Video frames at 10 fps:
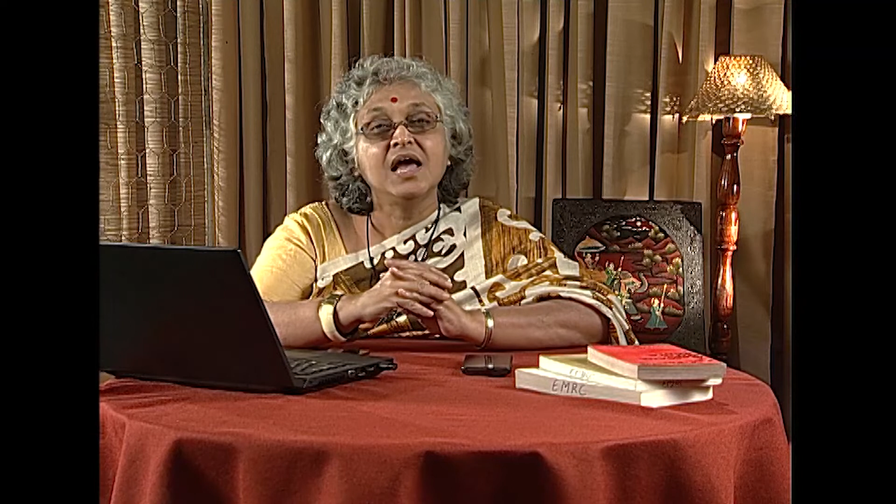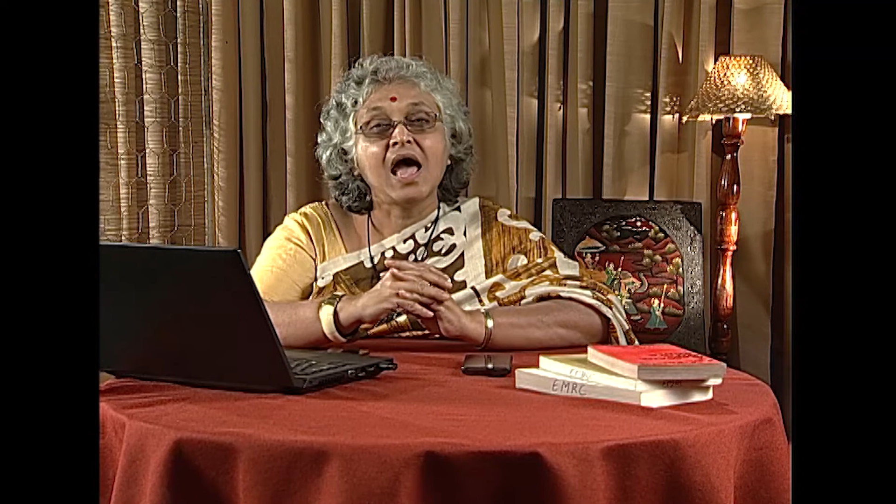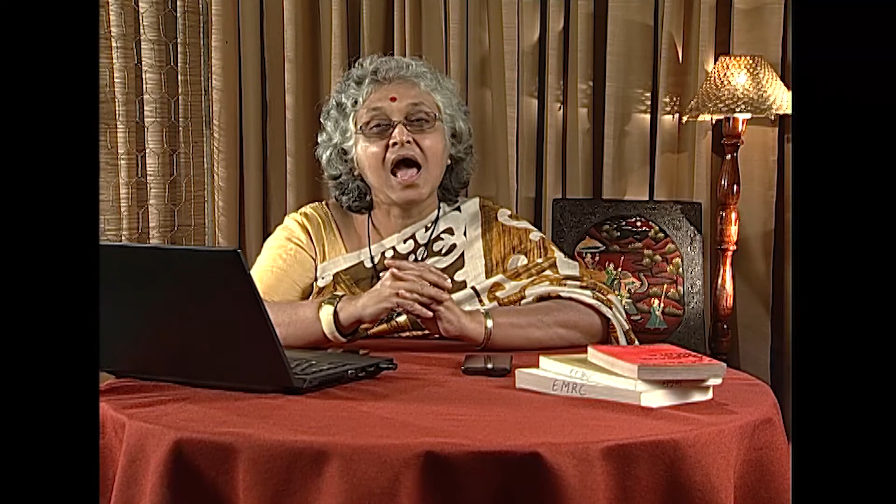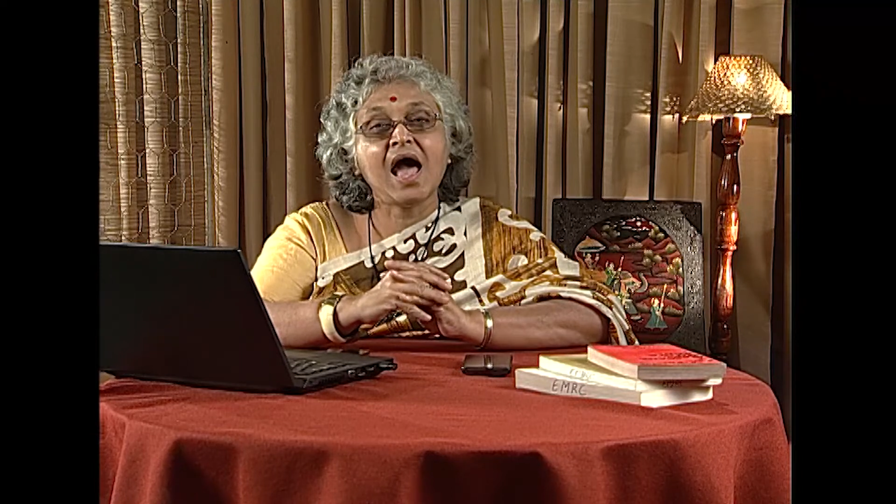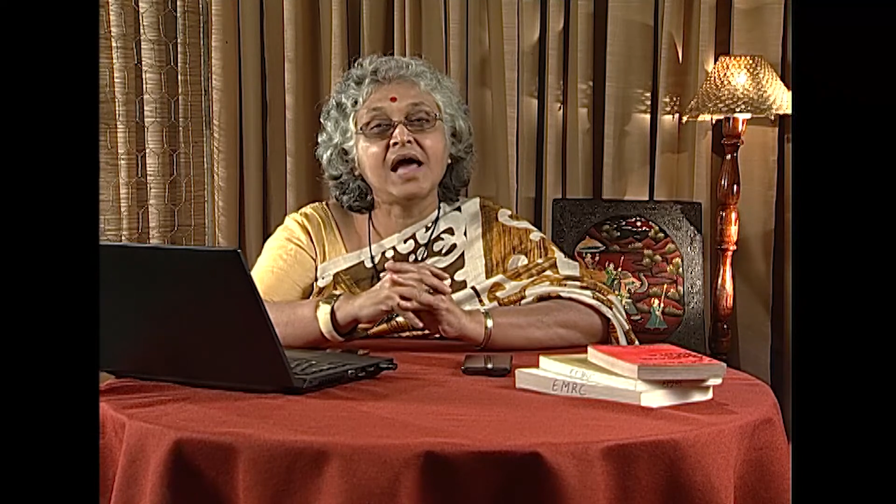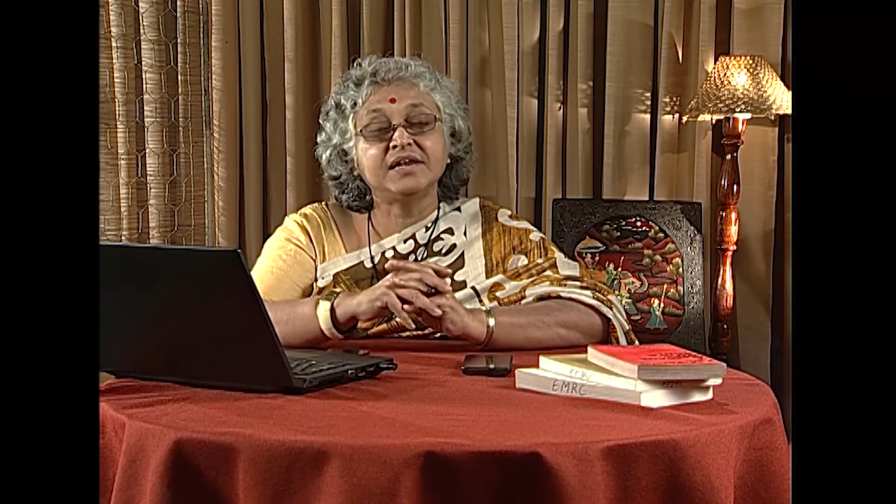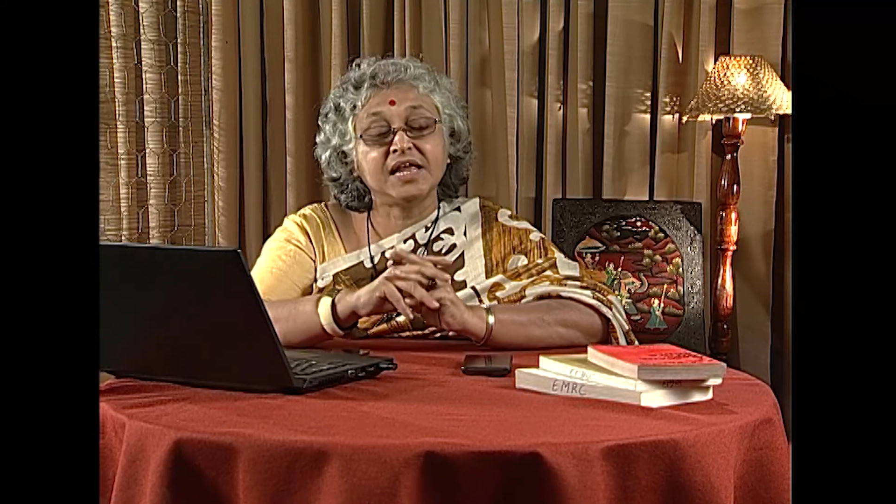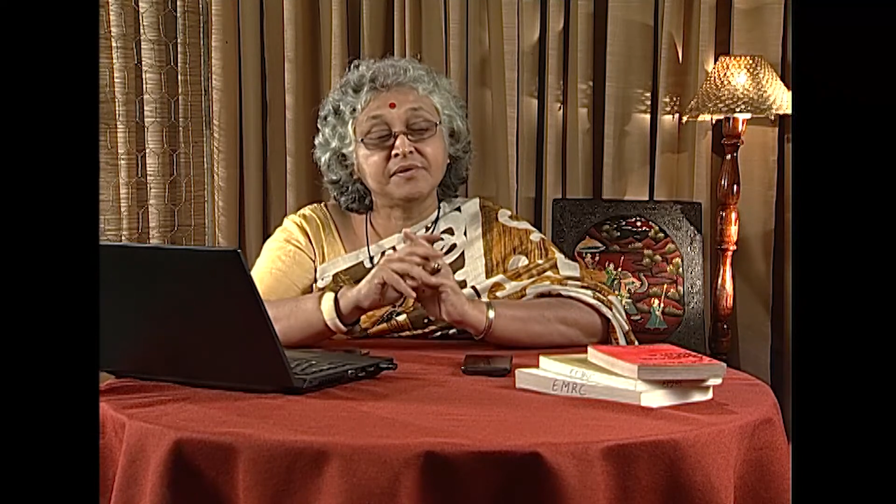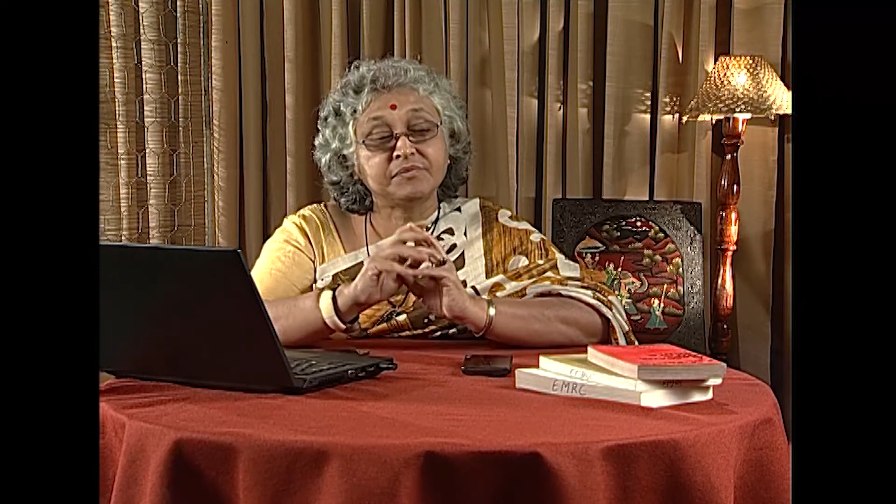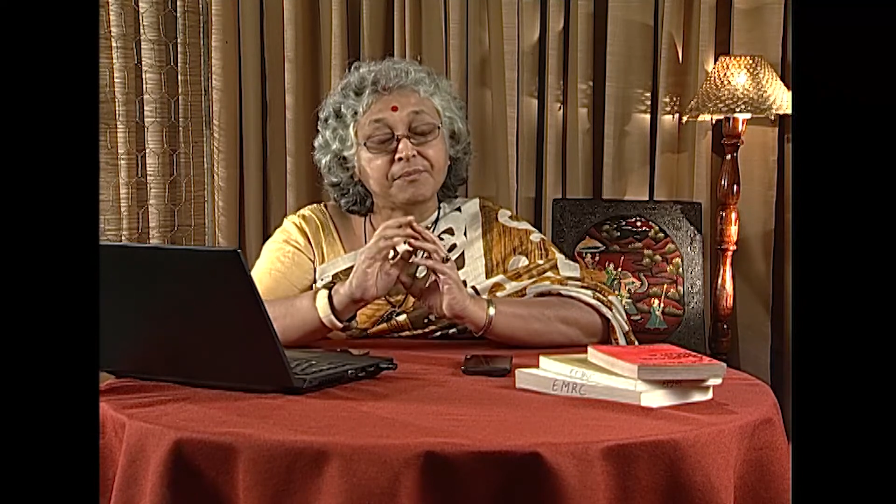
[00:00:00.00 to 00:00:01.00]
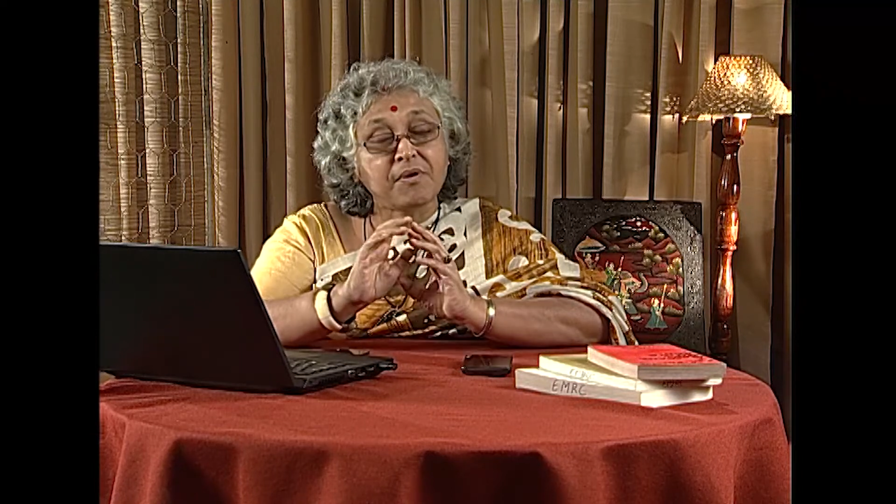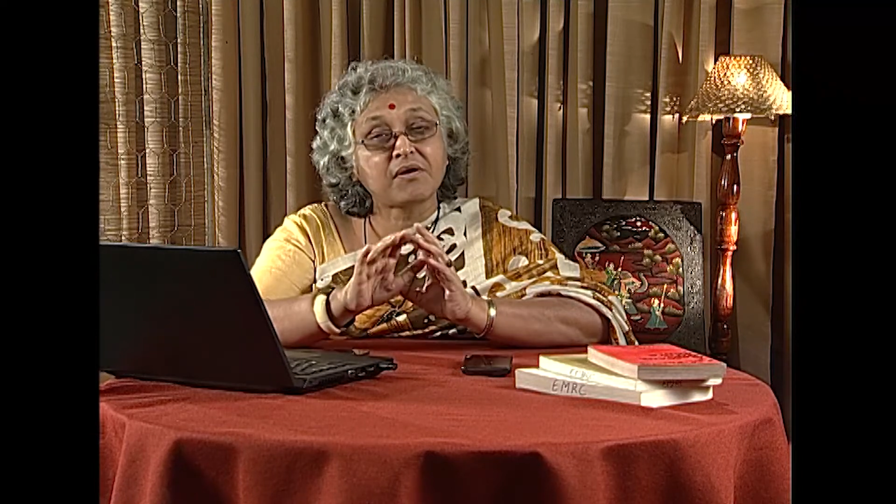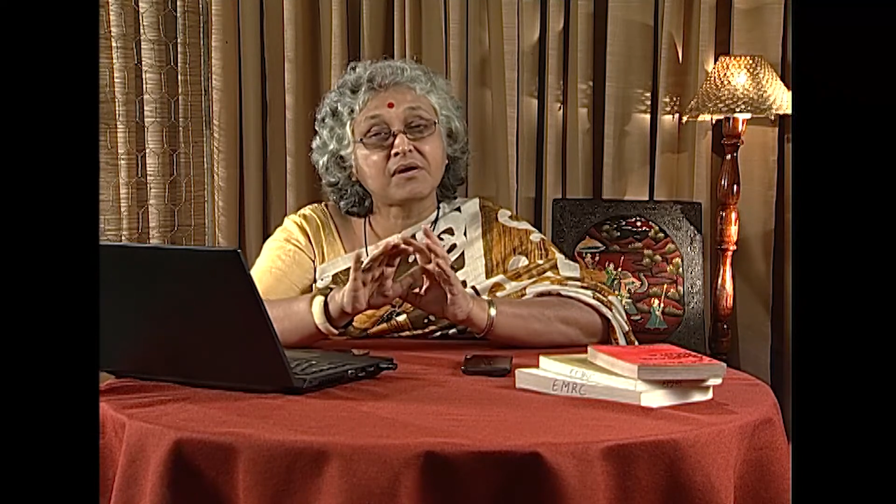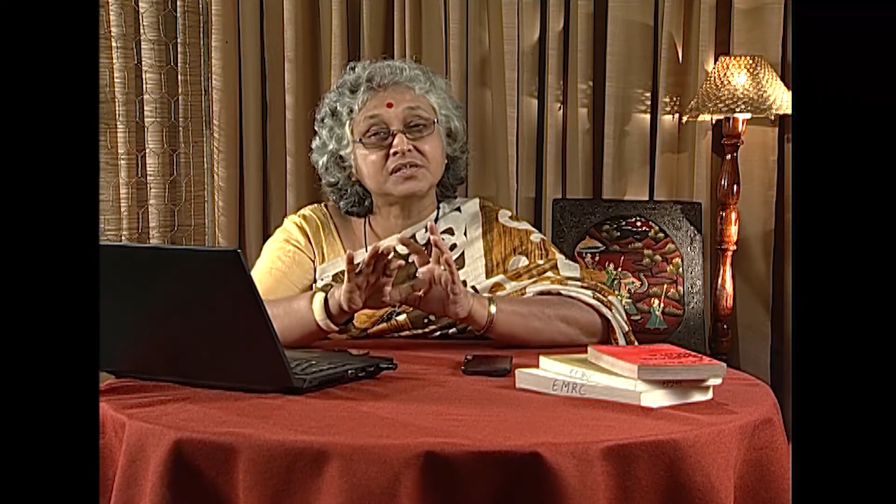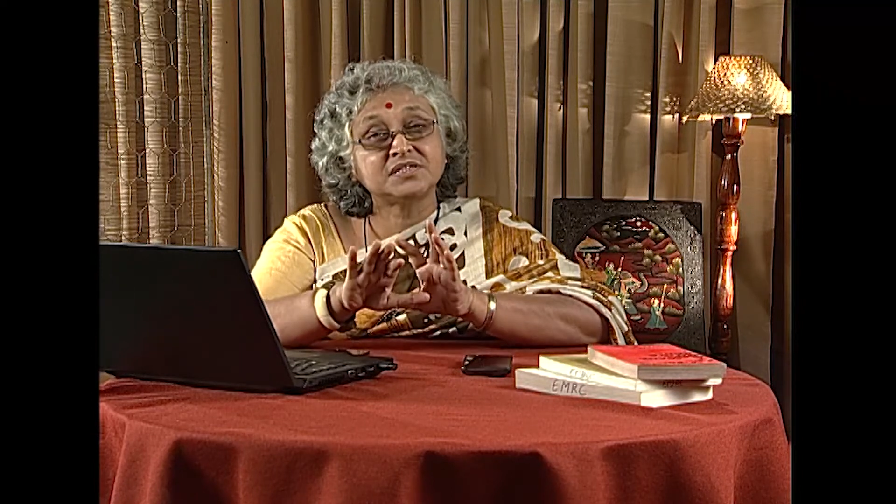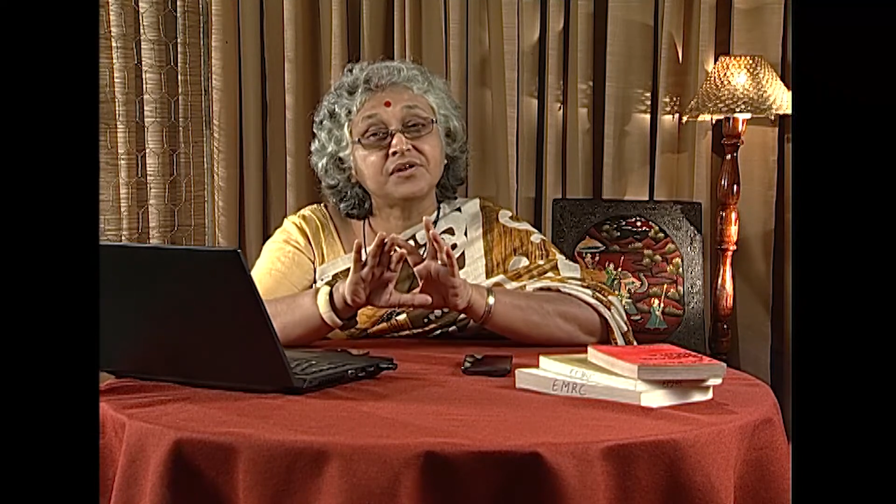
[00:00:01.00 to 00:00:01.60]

and if the broadcasting